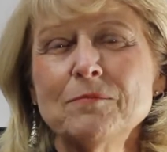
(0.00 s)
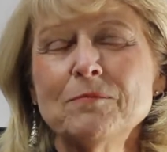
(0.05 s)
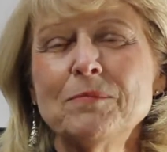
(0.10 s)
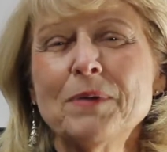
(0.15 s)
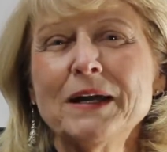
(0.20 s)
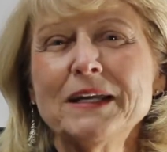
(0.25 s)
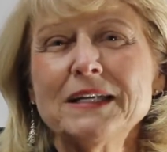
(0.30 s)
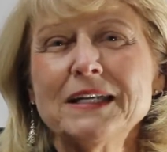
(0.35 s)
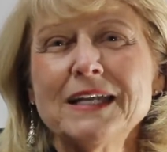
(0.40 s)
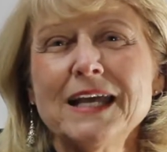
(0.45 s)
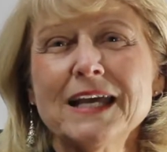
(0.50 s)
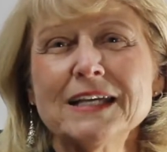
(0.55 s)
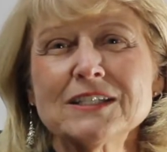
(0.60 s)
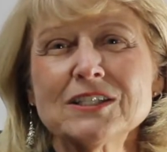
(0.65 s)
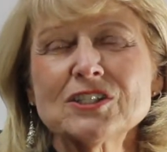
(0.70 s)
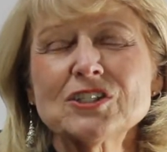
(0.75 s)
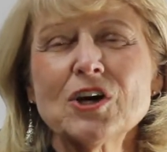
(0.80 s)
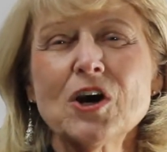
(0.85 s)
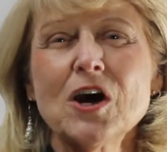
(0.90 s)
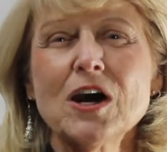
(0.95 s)
but it
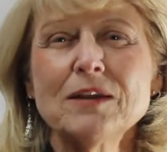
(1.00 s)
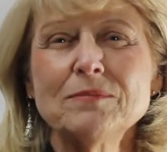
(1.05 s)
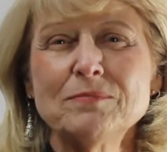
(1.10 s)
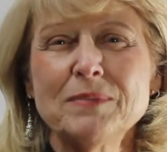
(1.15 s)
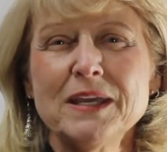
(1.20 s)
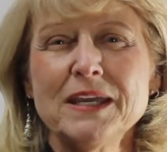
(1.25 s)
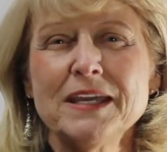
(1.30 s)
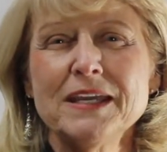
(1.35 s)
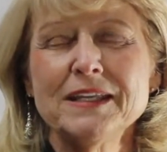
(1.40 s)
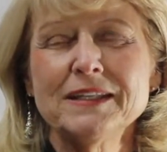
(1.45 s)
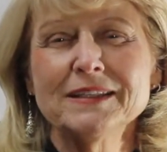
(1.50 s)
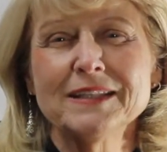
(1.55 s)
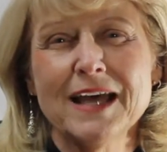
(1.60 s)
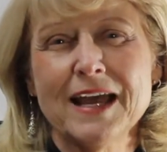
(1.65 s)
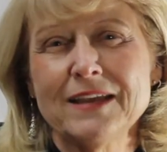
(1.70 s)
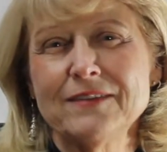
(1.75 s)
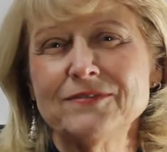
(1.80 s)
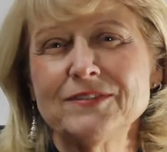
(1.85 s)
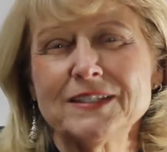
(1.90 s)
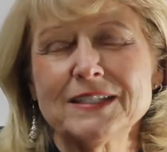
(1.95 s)
has taught me
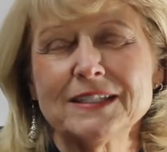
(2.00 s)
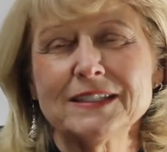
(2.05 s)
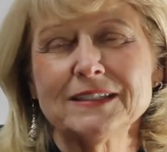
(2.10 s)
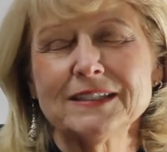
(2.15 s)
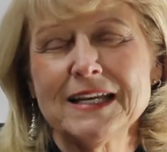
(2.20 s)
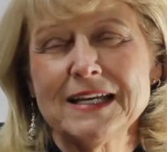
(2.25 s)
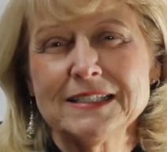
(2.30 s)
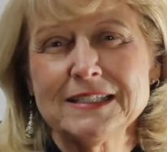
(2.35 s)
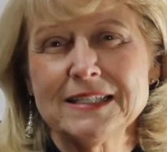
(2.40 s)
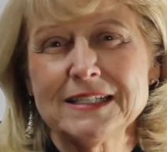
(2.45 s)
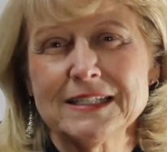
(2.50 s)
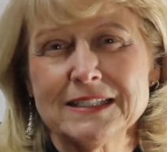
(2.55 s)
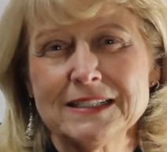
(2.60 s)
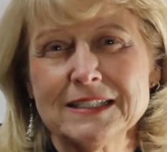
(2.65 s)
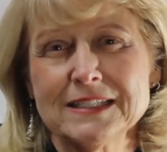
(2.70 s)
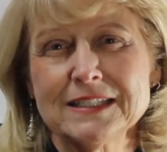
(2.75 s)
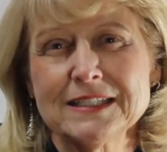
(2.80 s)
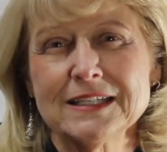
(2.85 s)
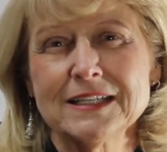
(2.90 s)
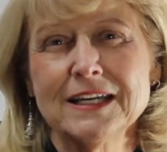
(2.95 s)
life's
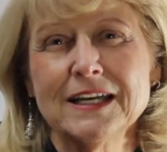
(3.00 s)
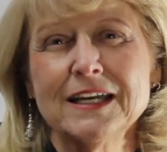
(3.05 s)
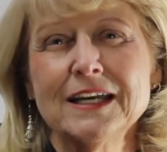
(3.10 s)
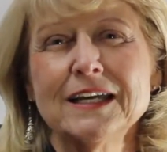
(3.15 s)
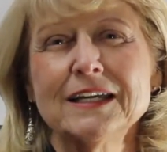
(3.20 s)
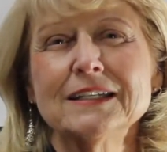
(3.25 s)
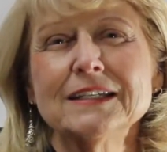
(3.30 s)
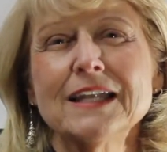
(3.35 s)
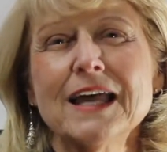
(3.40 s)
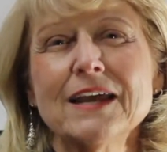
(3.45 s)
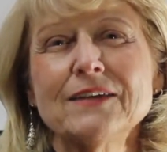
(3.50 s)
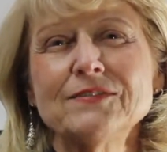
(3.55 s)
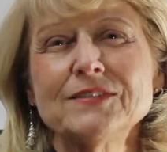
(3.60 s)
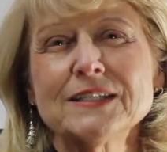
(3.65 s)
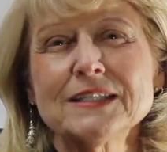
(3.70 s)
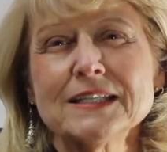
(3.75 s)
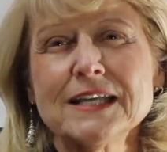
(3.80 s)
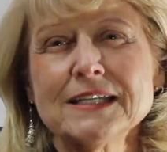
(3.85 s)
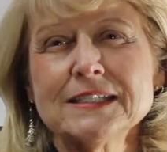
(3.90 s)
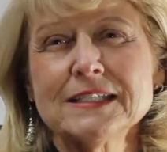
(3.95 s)
lessons.
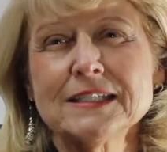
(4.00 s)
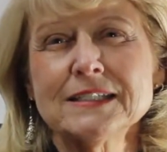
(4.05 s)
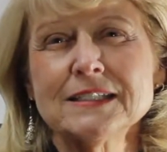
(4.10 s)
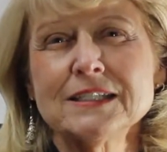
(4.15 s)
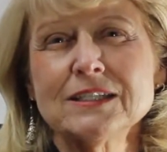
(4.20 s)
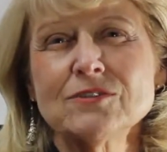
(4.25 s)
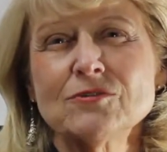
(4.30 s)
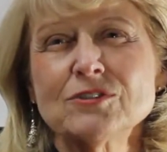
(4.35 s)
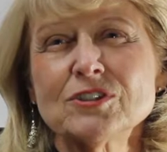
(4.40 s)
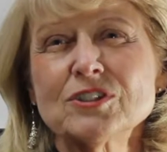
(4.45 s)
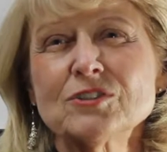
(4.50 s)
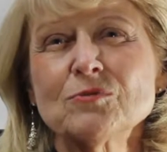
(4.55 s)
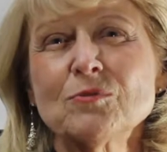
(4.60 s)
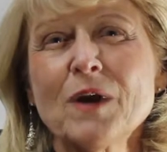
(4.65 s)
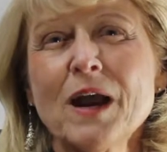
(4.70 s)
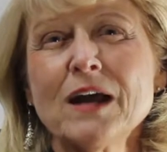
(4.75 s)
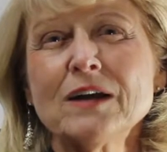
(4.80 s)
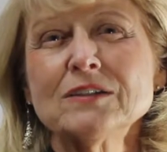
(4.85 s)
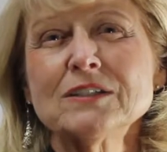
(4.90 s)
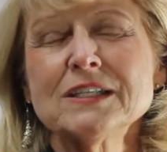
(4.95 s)
Life's lessons are
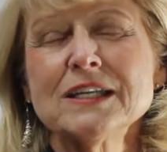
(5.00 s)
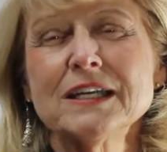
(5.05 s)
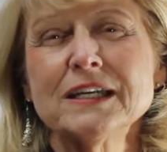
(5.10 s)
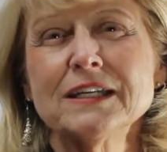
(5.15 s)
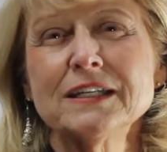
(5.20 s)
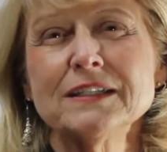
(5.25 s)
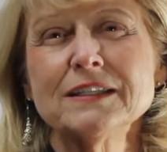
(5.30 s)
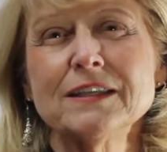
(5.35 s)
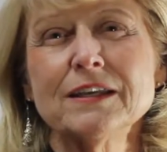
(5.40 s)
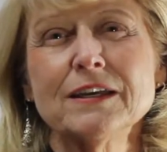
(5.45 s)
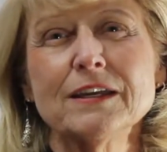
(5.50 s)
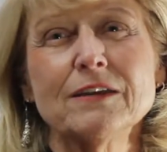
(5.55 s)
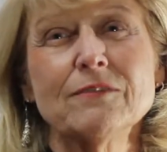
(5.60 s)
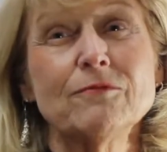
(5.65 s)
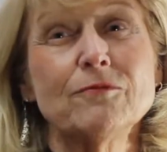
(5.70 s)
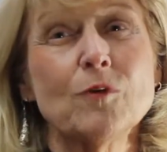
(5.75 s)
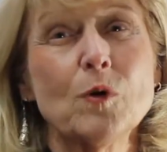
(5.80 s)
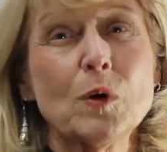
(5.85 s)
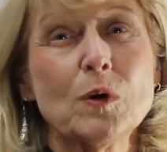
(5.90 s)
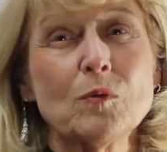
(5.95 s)
surrounding the
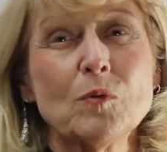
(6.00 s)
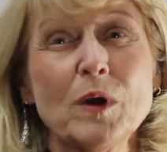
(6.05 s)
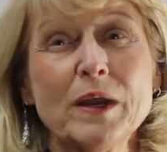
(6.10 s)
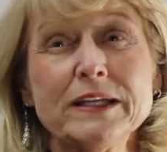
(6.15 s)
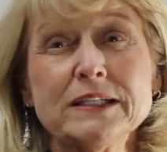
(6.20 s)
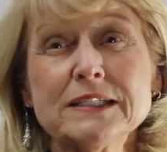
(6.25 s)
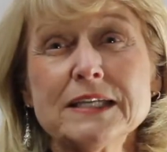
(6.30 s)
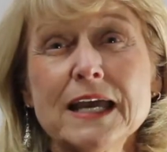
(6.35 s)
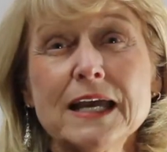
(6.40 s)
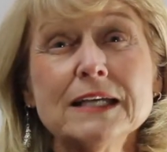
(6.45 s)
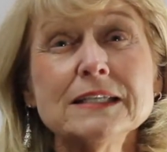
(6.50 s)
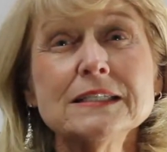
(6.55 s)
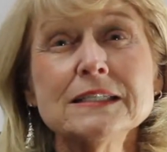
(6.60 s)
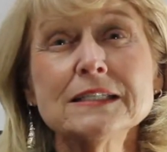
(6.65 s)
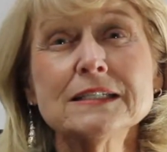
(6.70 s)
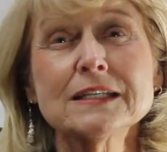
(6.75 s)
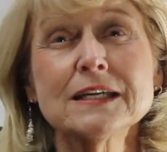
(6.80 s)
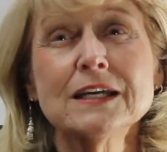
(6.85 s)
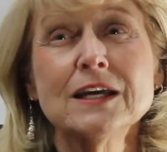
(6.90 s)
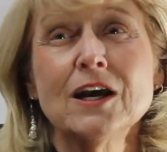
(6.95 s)
four-way
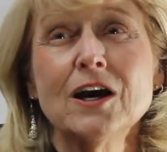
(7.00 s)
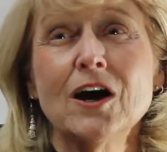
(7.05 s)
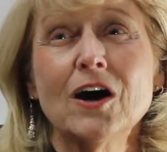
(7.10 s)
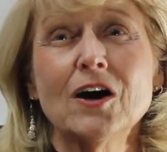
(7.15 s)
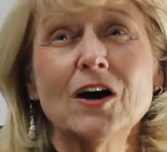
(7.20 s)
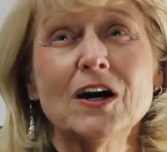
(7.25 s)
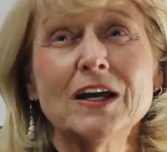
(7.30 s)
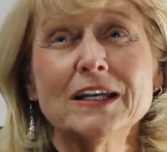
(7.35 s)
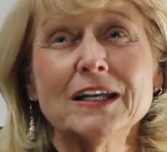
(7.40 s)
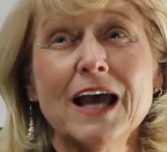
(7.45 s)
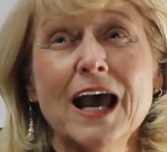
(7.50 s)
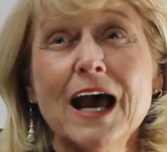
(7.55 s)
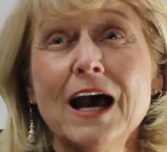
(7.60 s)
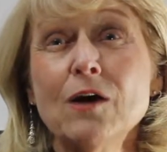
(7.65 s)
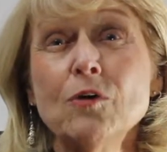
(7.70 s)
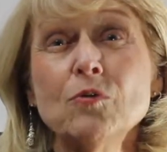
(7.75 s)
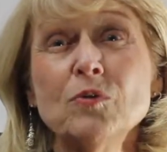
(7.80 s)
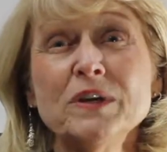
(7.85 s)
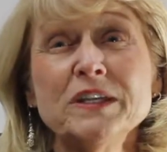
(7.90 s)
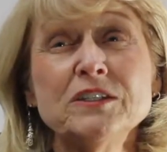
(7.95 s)
test on
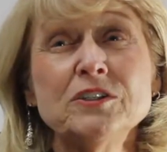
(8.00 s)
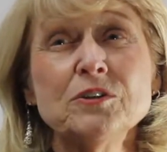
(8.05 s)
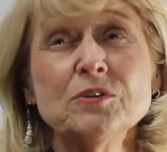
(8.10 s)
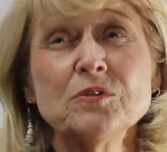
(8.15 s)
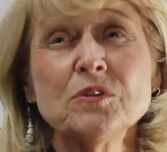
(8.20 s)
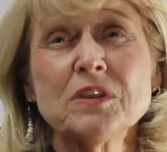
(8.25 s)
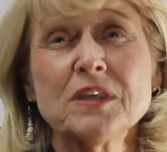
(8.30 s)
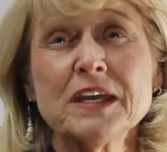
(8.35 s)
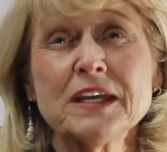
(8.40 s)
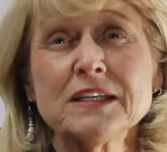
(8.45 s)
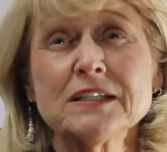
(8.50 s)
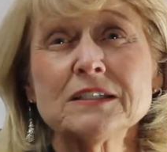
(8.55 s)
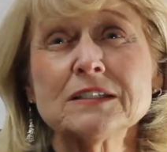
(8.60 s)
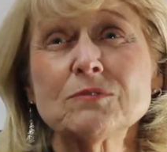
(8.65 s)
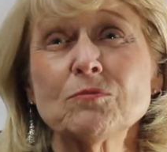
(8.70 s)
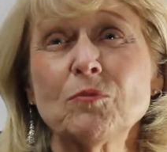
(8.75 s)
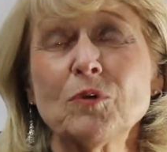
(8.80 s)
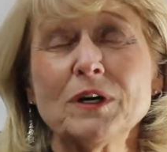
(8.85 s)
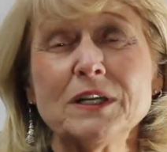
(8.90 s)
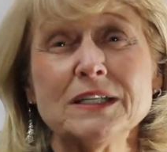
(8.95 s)
how we do
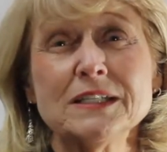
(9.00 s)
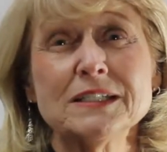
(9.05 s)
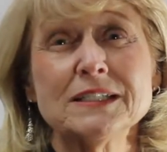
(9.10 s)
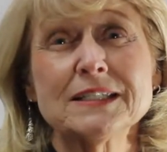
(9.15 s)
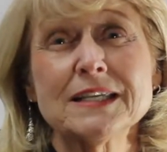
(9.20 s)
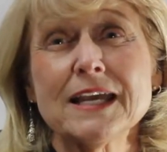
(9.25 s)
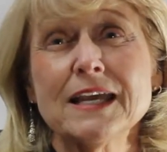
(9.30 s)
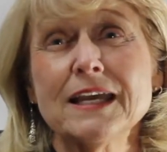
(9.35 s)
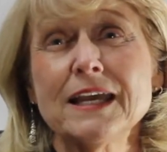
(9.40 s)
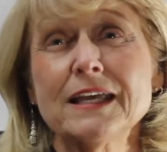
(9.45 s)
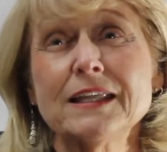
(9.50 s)
things, what is